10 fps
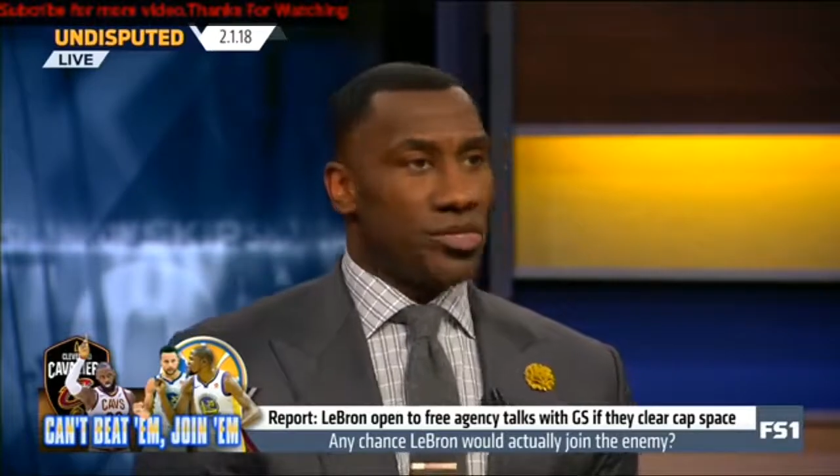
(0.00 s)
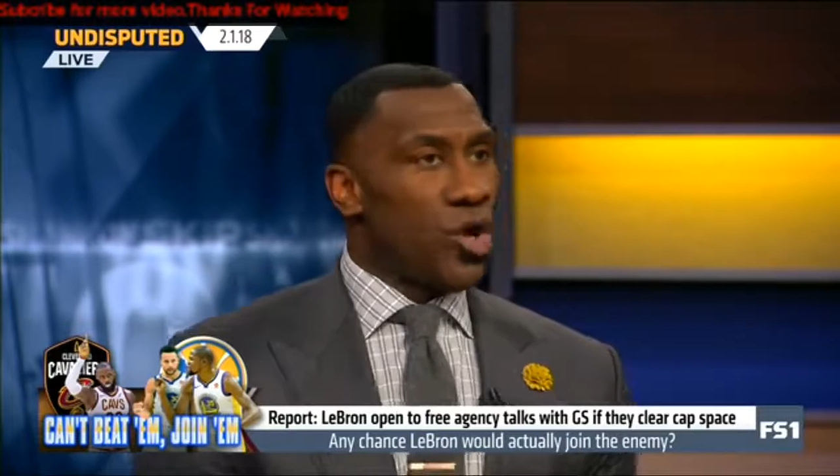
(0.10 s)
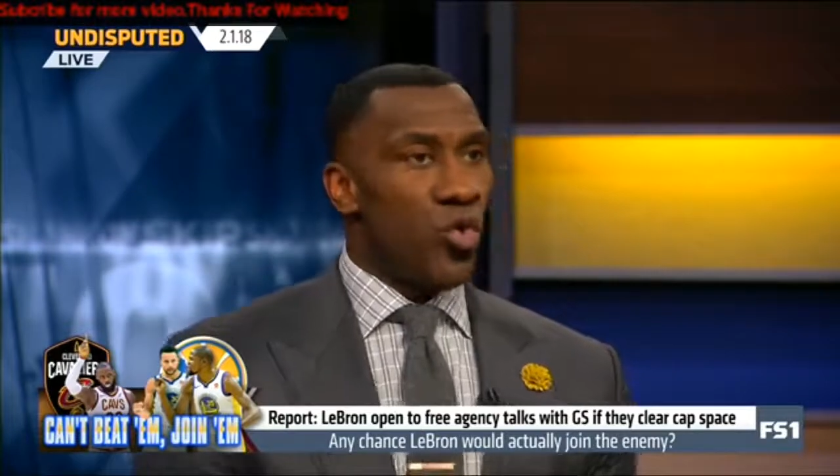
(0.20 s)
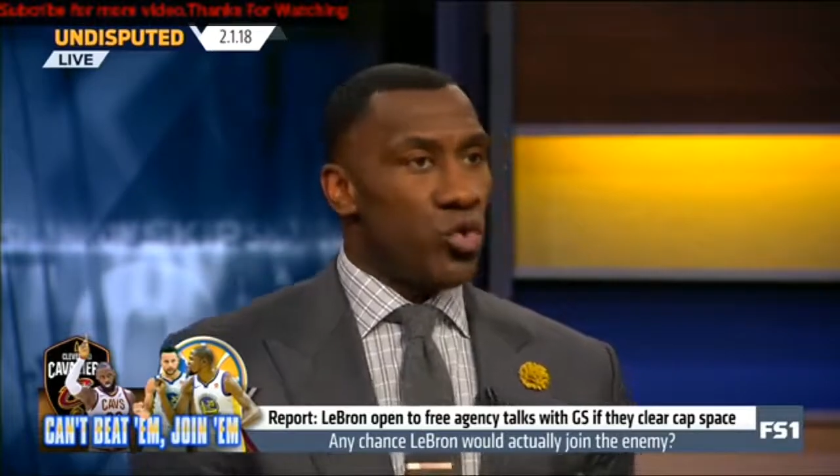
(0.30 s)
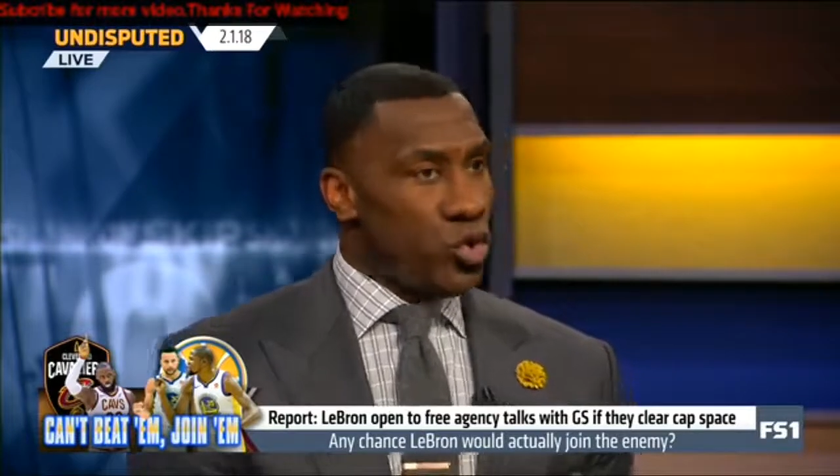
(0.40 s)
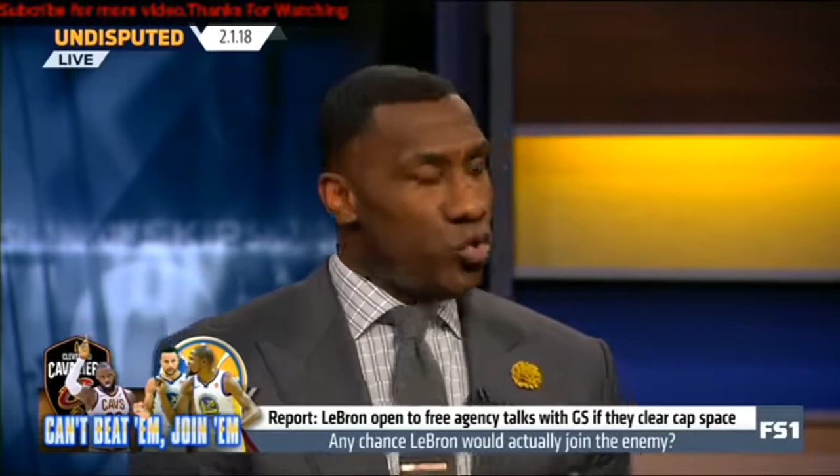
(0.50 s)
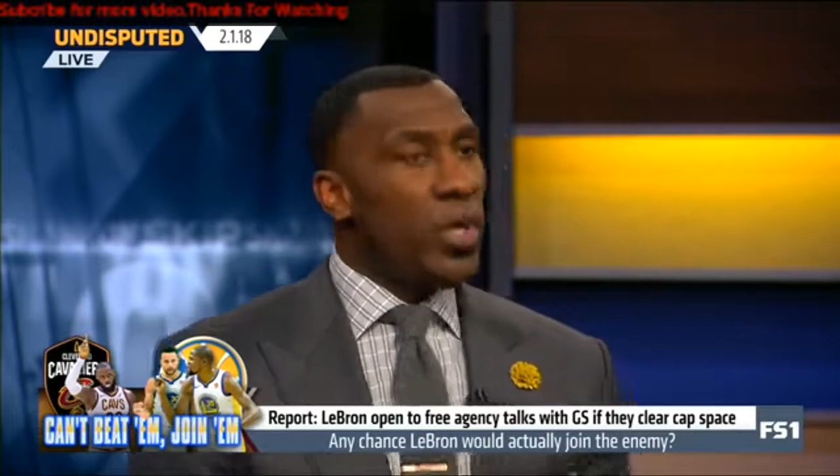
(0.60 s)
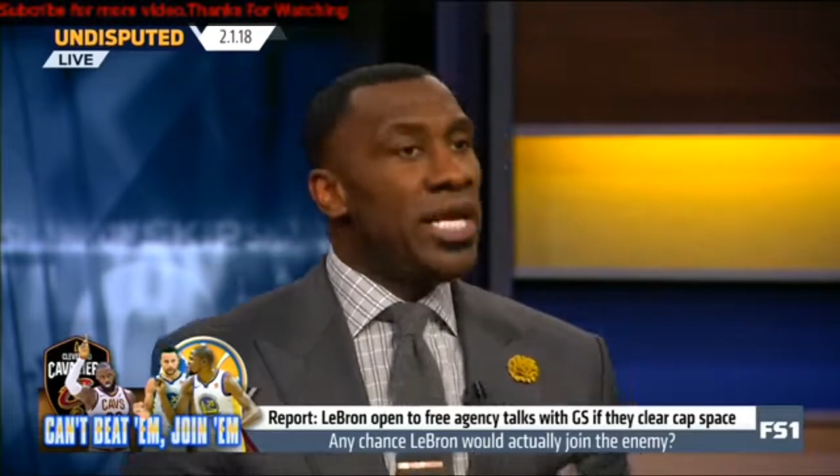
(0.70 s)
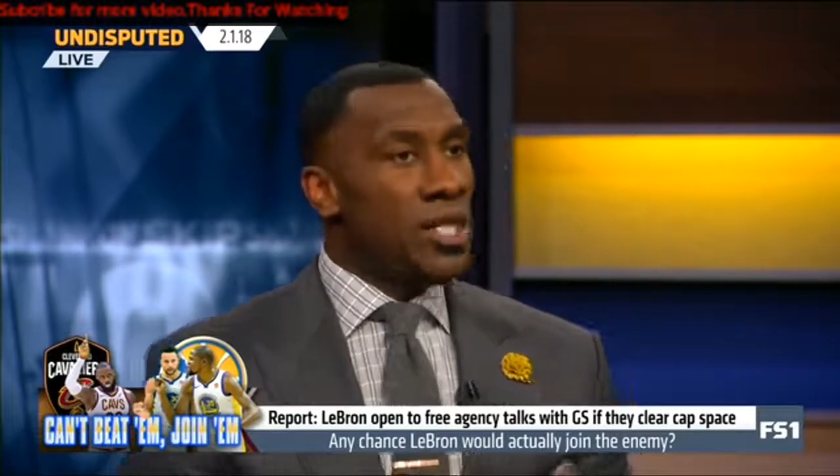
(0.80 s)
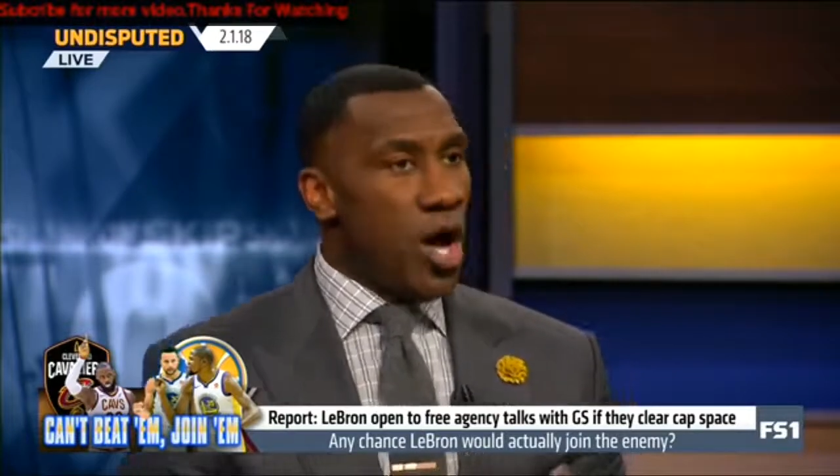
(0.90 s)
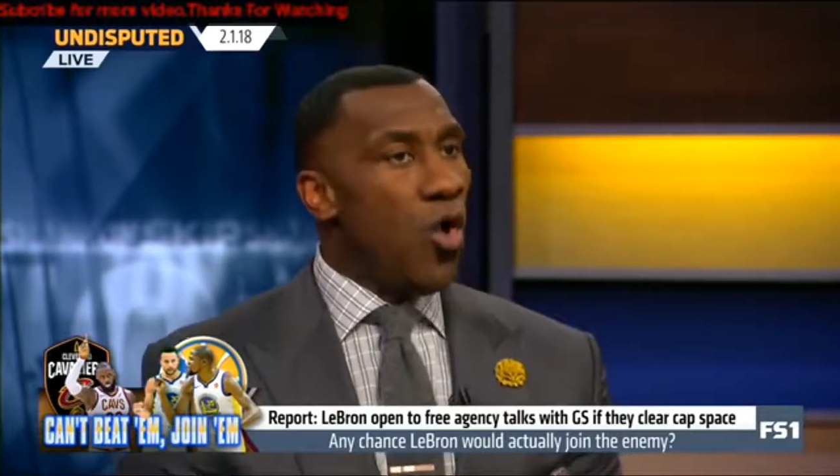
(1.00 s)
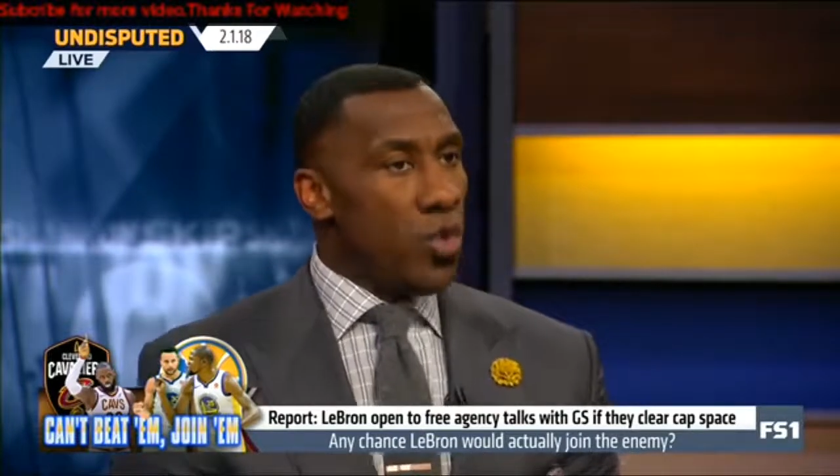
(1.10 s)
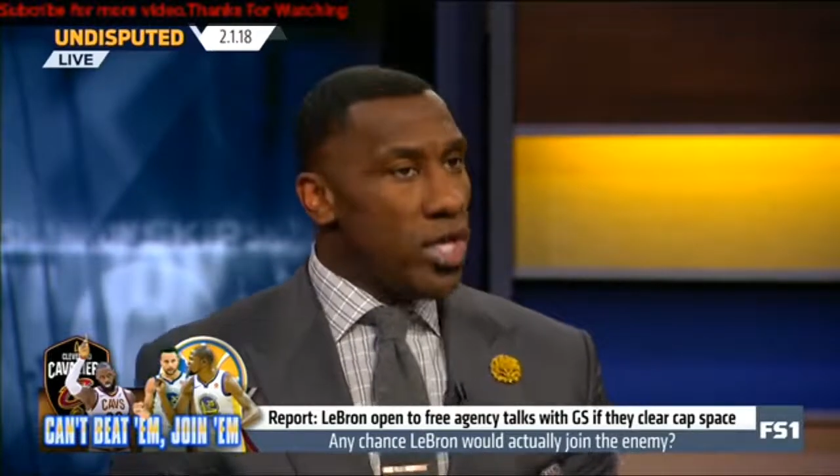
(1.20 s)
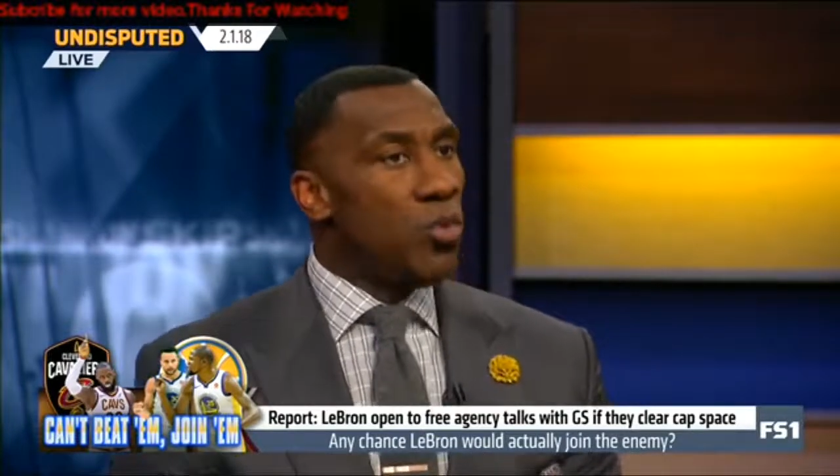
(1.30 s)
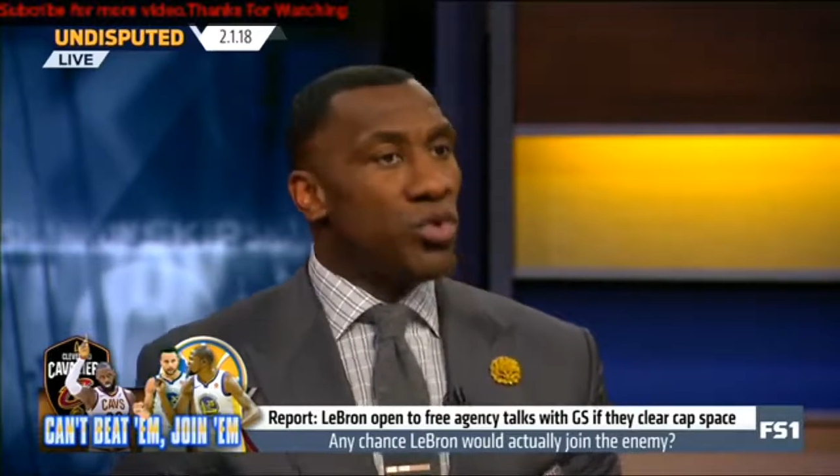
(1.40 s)
So we
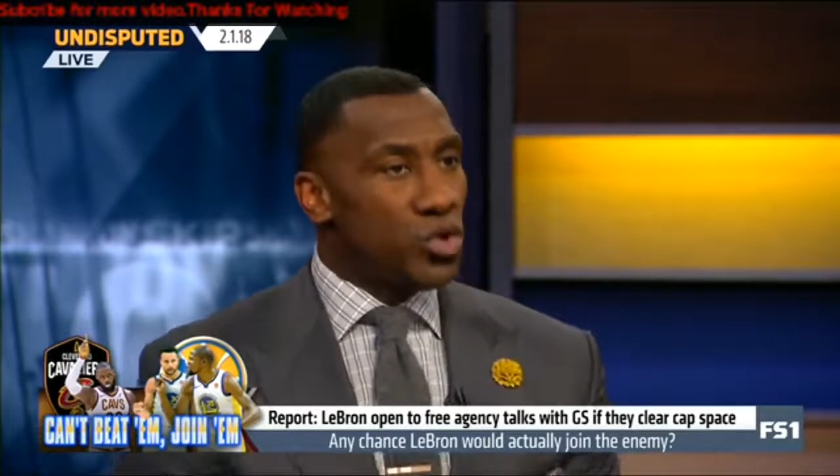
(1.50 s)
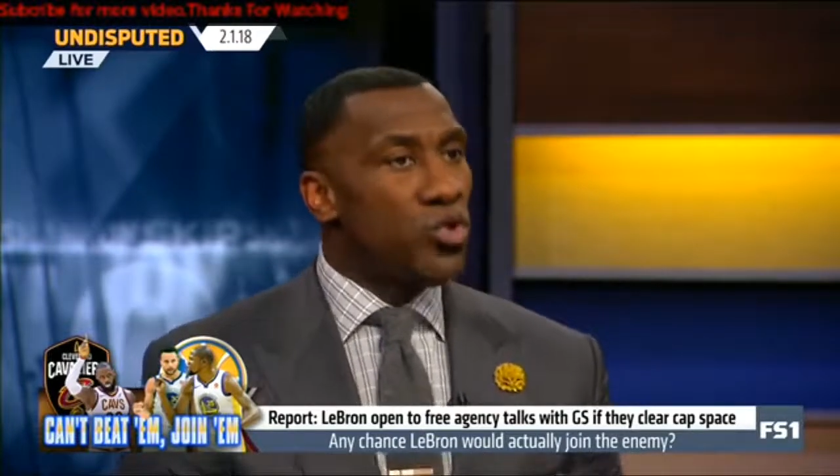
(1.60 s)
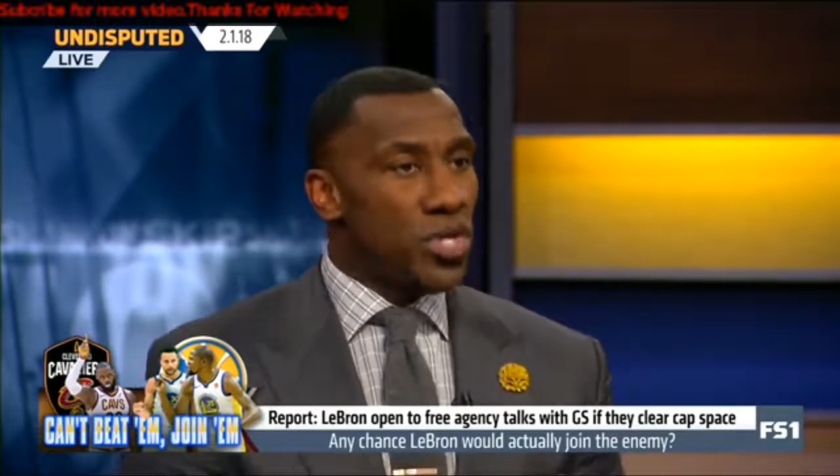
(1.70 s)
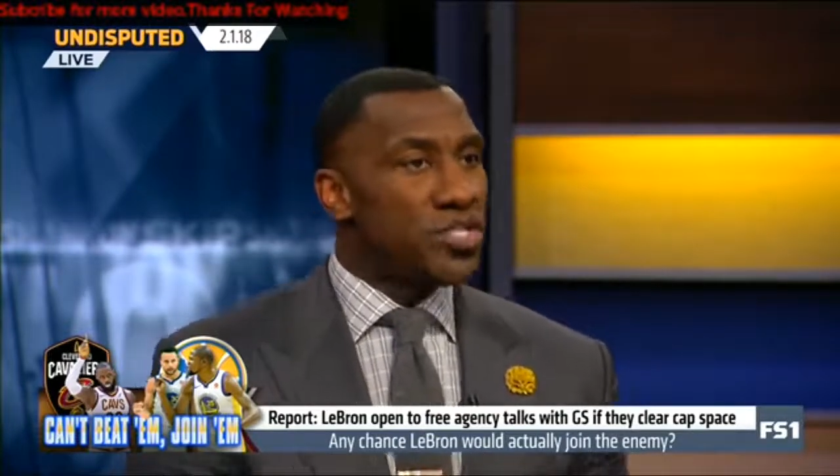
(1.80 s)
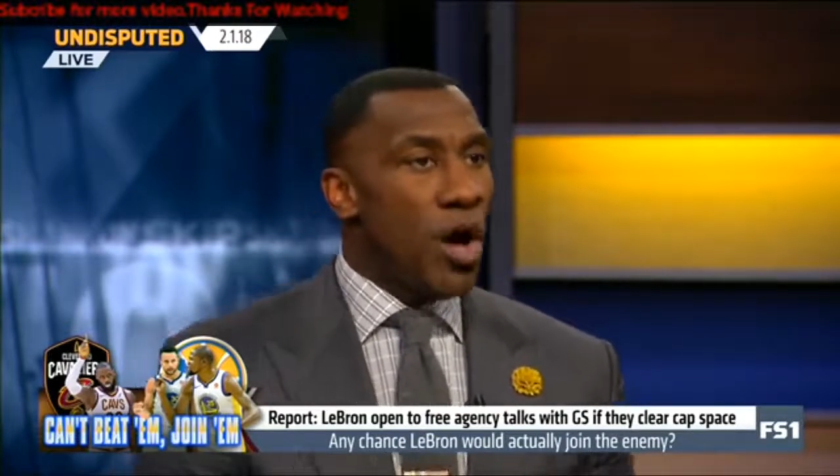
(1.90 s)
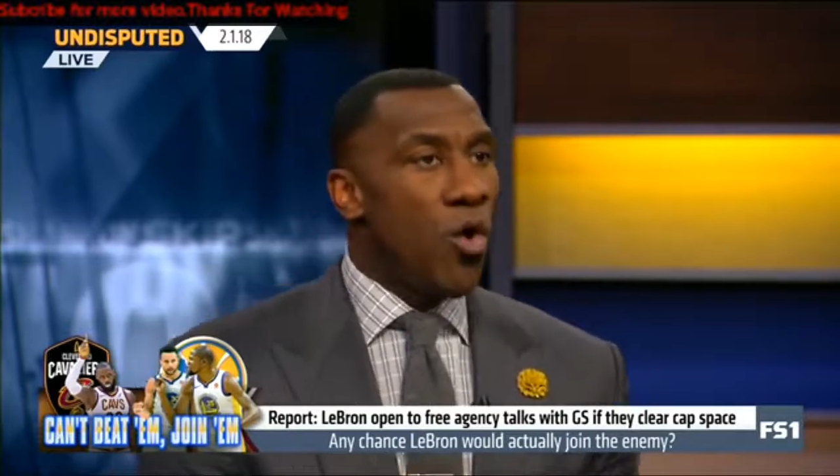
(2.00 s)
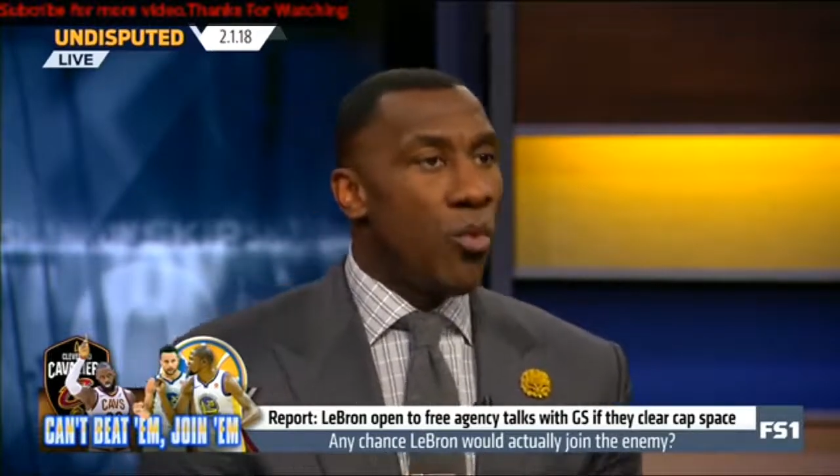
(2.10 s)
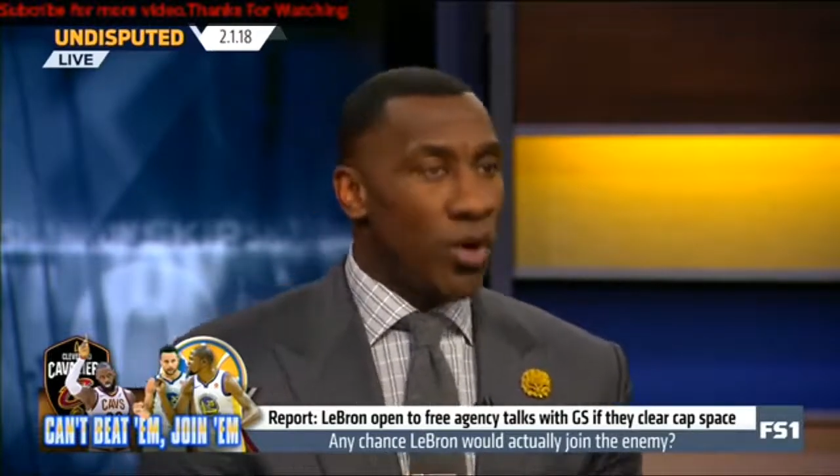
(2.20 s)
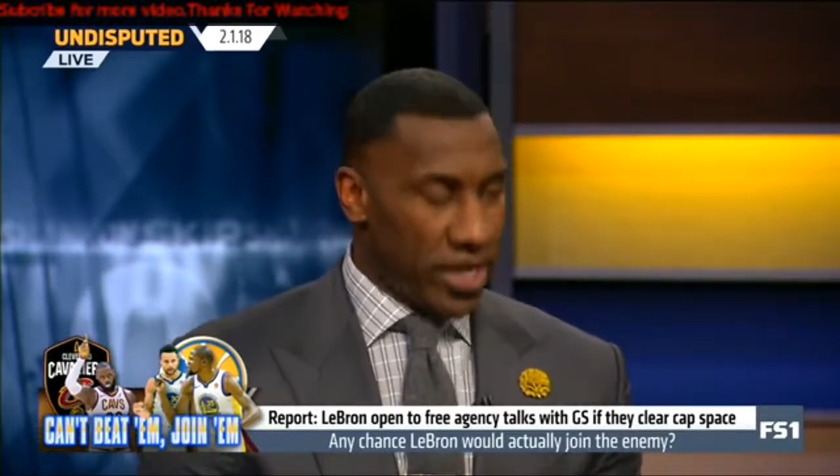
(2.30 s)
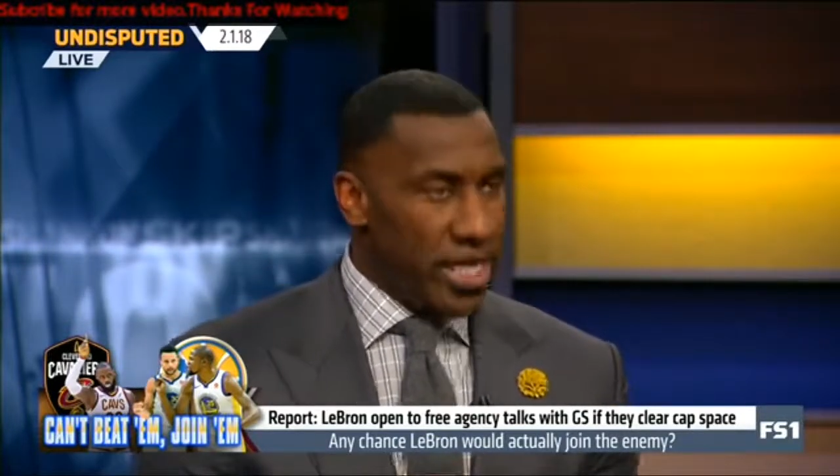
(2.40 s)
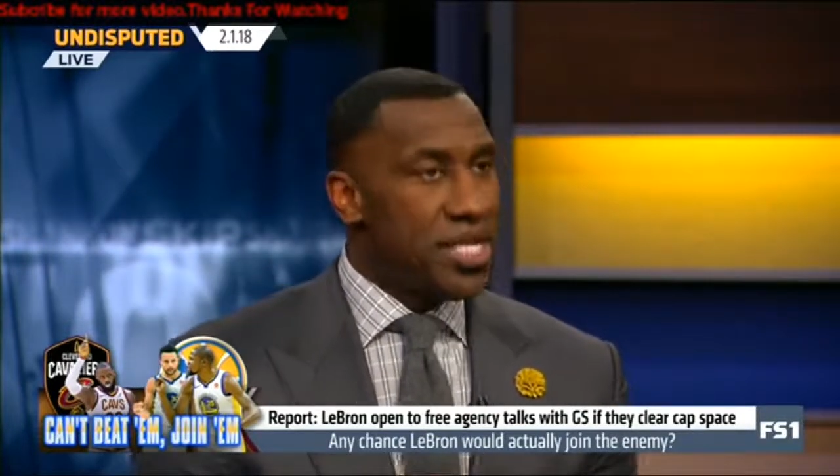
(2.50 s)
know he will do his homework.